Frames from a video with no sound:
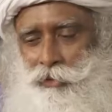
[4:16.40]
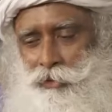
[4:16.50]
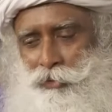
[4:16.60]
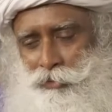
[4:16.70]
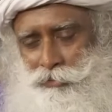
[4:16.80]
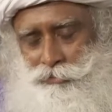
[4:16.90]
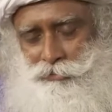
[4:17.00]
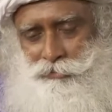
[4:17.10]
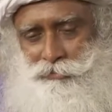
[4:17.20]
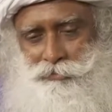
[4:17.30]
Oh,
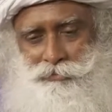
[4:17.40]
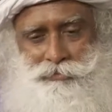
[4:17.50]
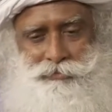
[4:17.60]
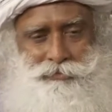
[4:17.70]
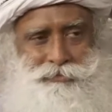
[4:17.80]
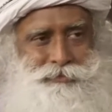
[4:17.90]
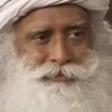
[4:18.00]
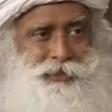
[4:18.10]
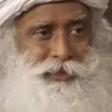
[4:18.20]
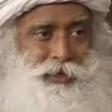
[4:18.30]

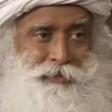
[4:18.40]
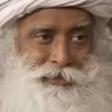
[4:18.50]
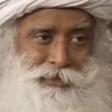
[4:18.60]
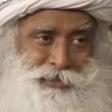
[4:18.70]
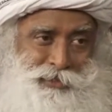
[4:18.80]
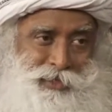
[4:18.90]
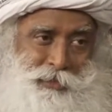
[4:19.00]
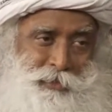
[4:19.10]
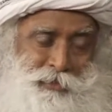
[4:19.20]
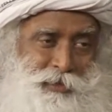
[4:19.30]
there are a lot of things, this
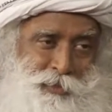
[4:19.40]
can't be one